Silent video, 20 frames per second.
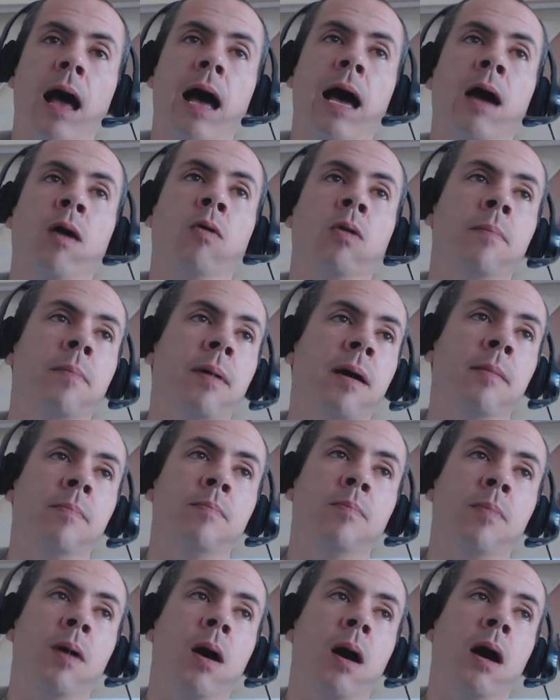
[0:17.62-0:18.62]
I only bet
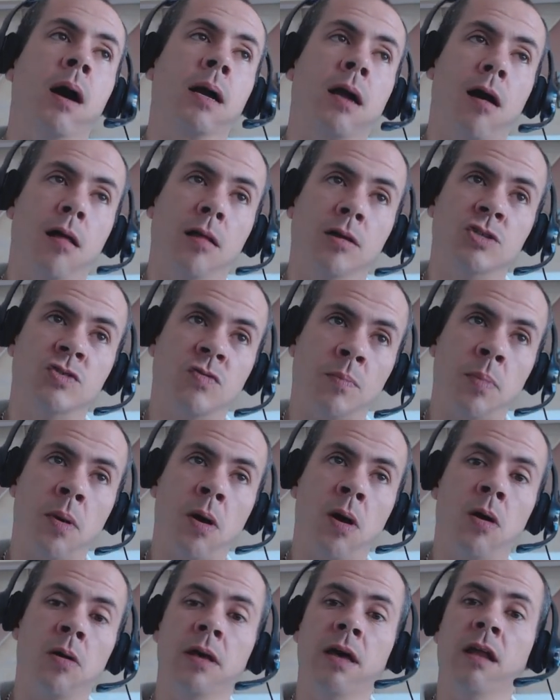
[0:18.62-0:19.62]
college
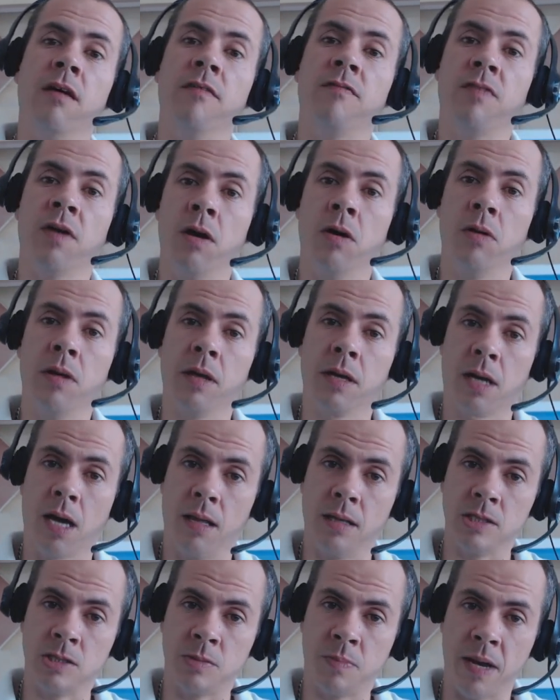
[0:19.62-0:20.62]
football, NFL, and
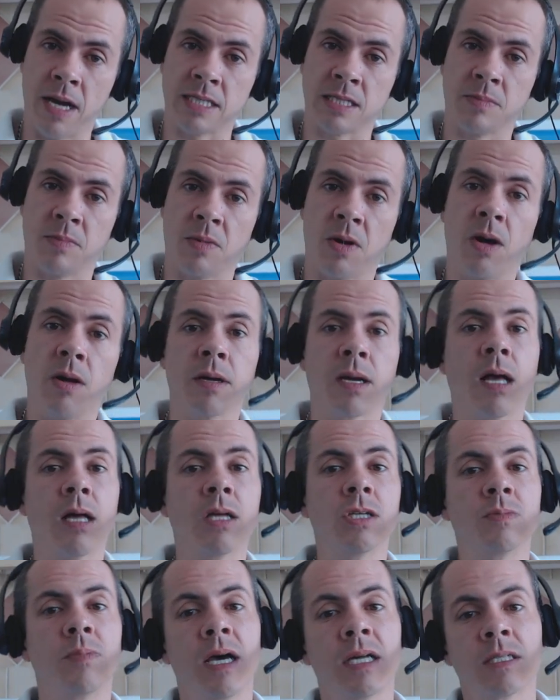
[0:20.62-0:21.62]
college basketball. And
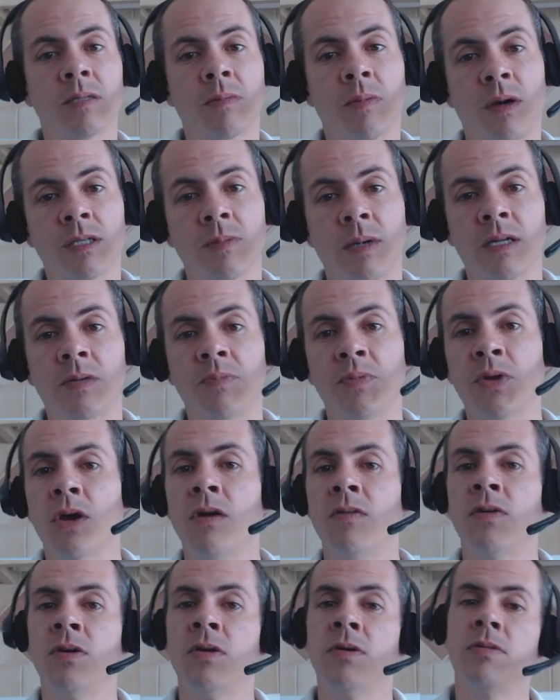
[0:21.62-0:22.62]
college basketball is about to be
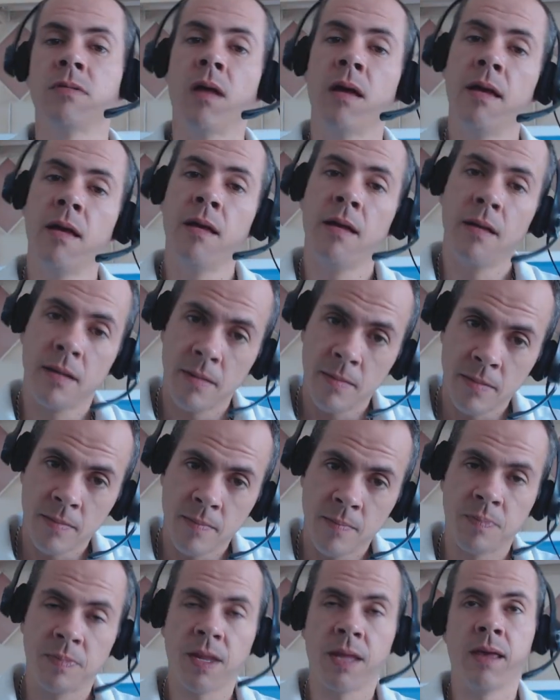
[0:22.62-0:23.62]
over,
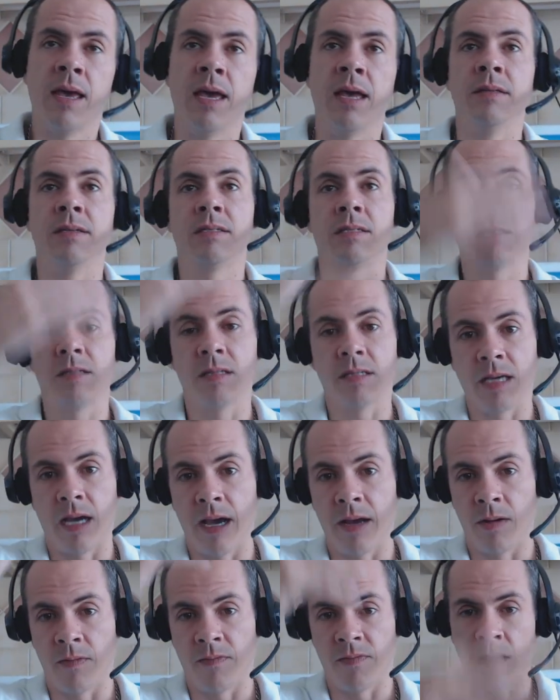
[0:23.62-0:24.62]
hence the
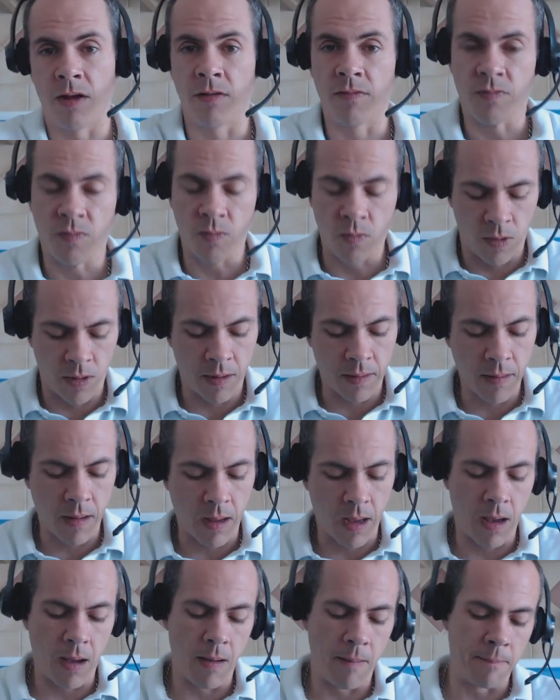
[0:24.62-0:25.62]
title, Final Four.
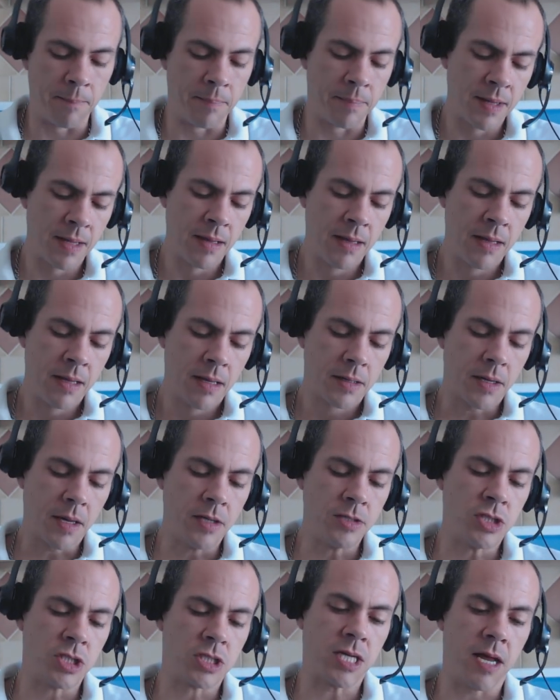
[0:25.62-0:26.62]

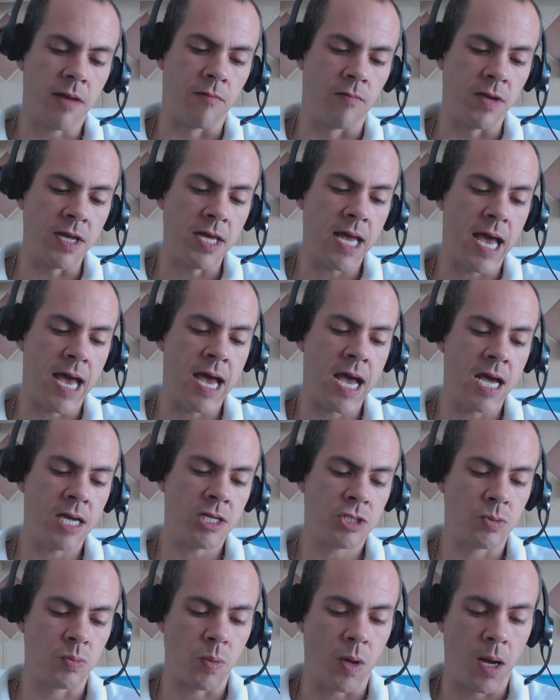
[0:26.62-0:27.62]
Gonna just kind of
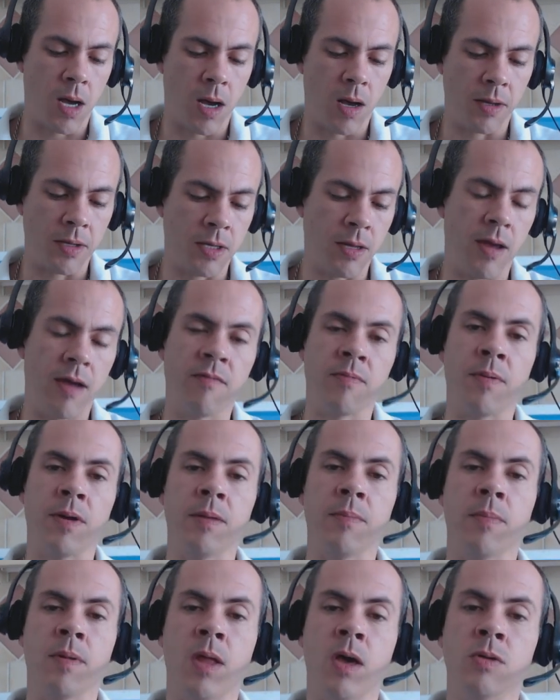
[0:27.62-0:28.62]
rehash. You know,
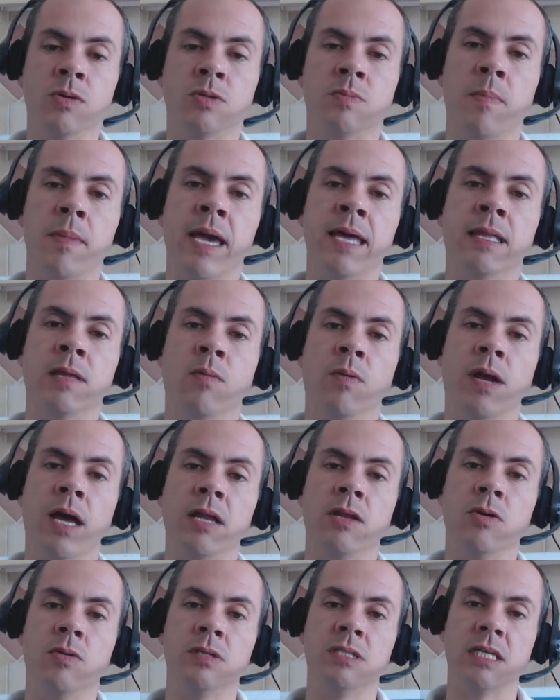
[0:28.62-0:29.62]
everybody knows mainly what
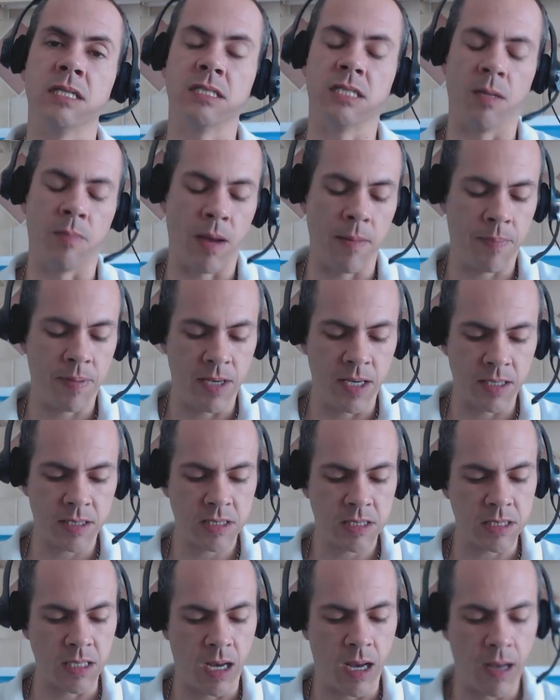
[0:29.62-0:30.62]
I do is I sell my
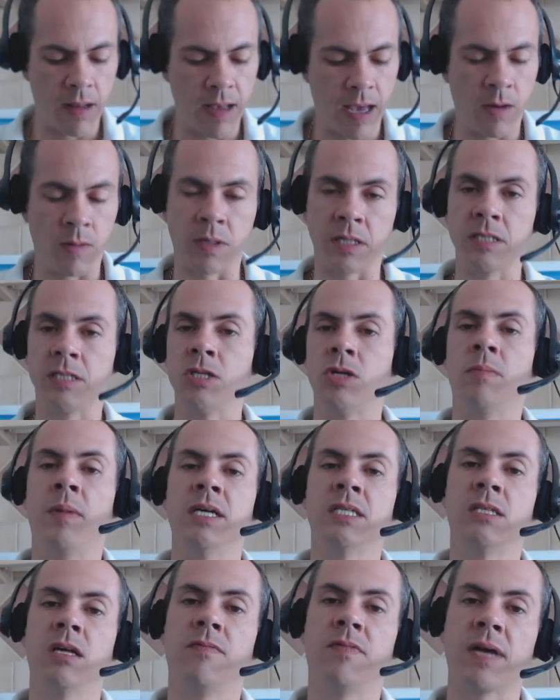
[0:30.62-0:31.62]
picks. I don't consider
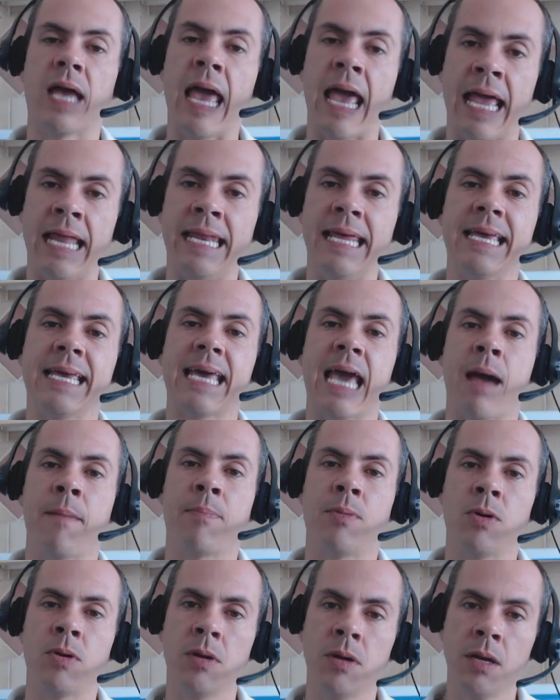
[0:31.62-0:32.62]
myself like a
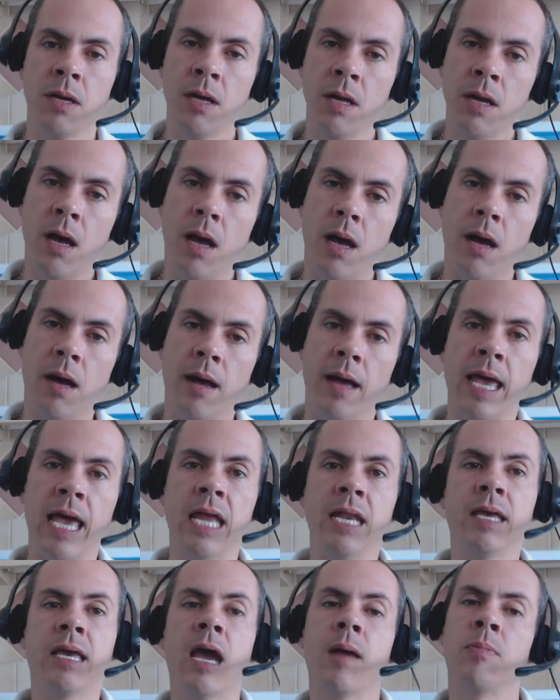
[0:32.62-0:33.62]
handicapper. A
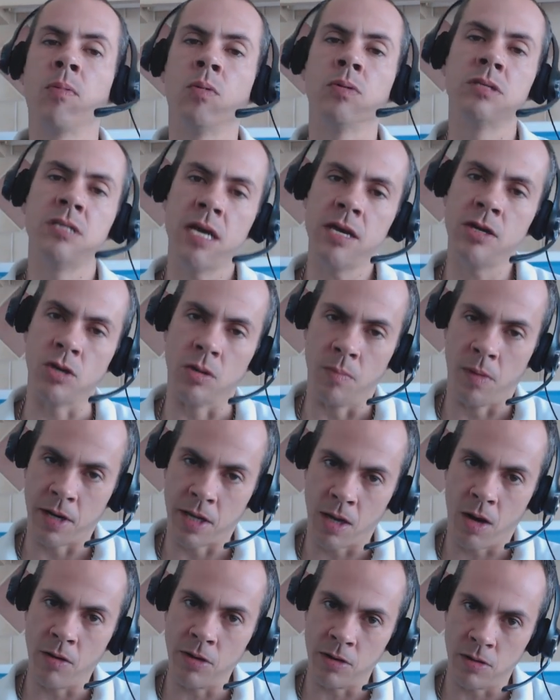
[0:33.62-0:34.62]
handicapper will take your
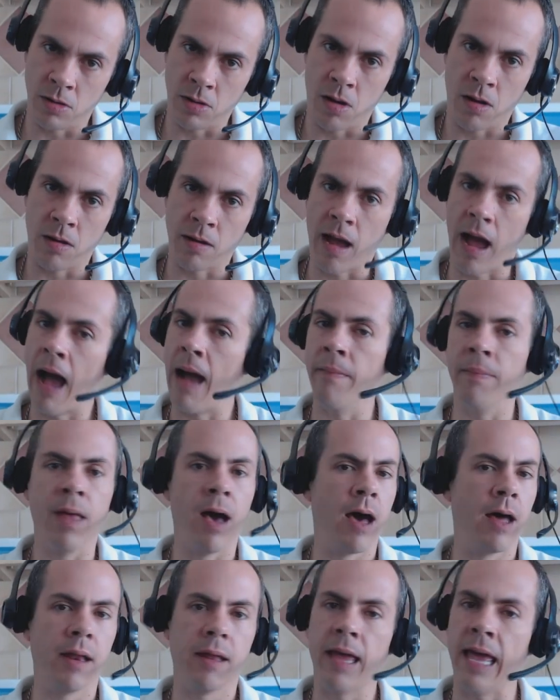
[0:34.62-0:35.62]
money all year long. I'm
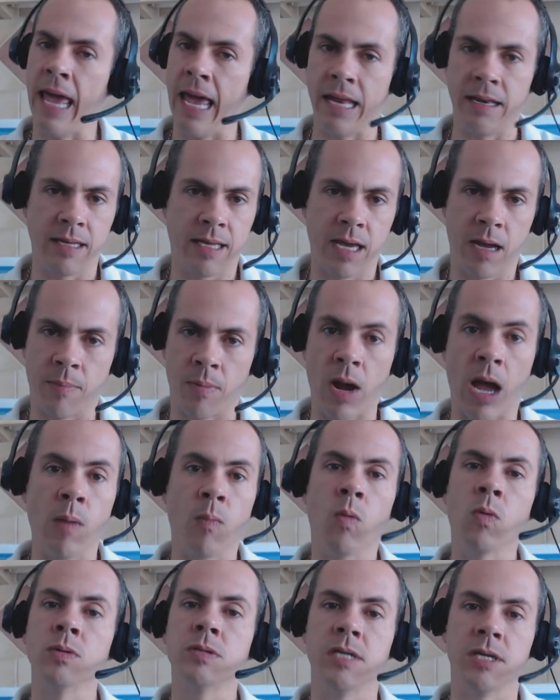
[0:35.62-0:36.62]
not a handicapper. I
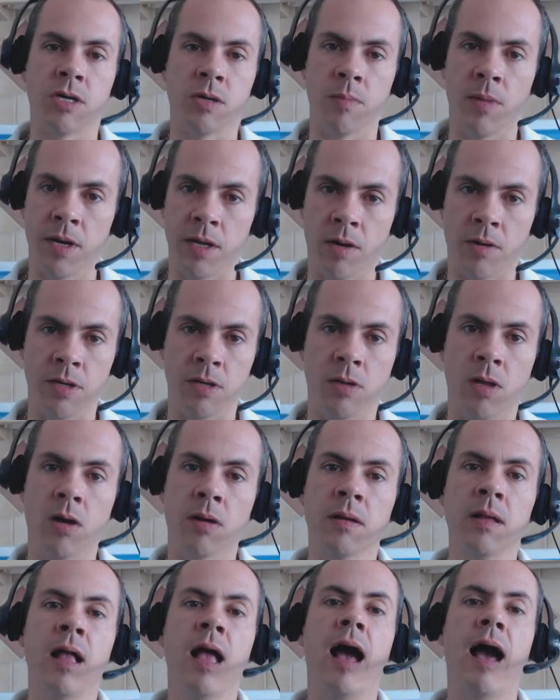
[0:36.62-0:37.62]
won't take your money all year
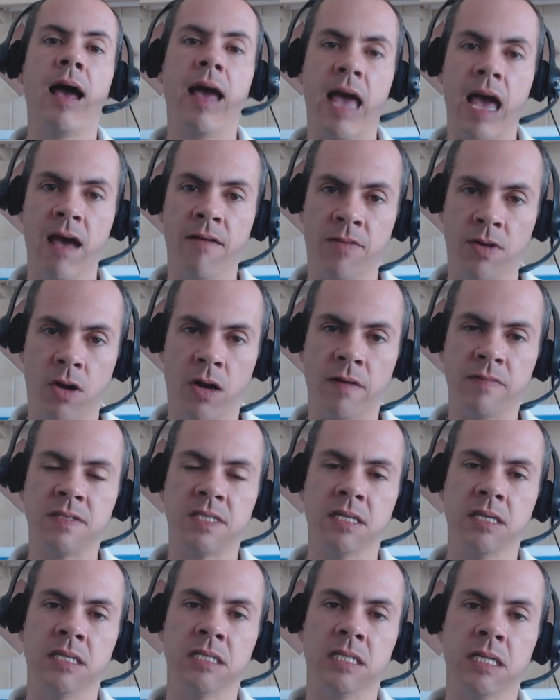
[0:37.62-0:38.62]
long. I have an off
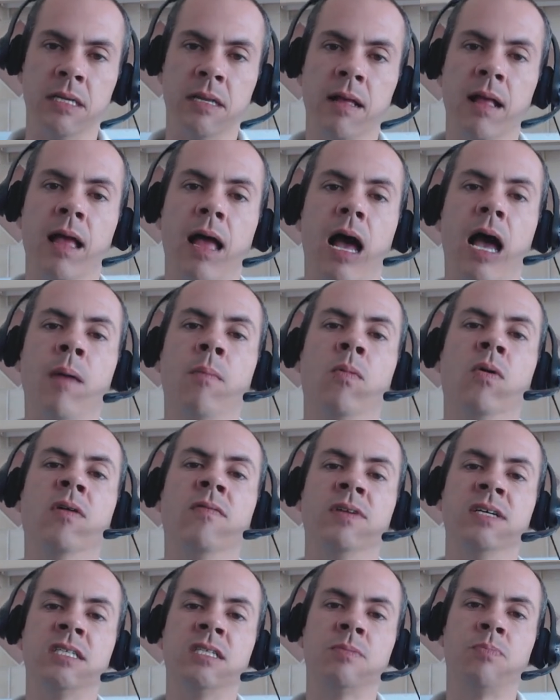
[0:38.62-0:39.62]
season. I'm more
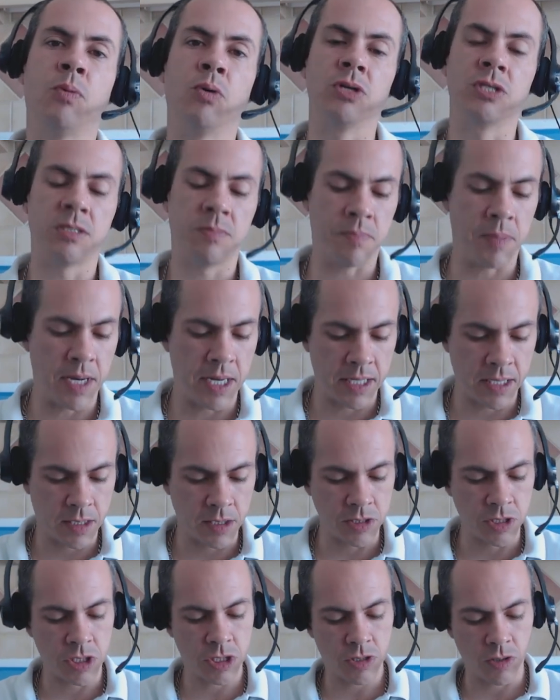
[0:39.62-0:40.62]
of a sports betting
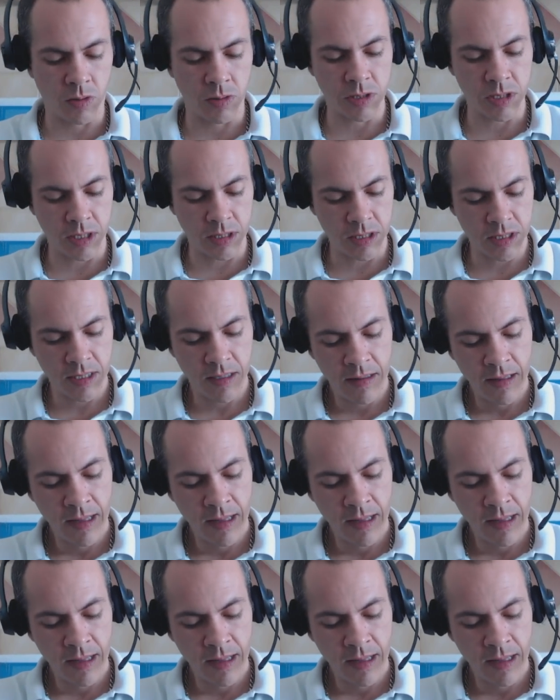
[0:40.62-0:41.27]
consultant.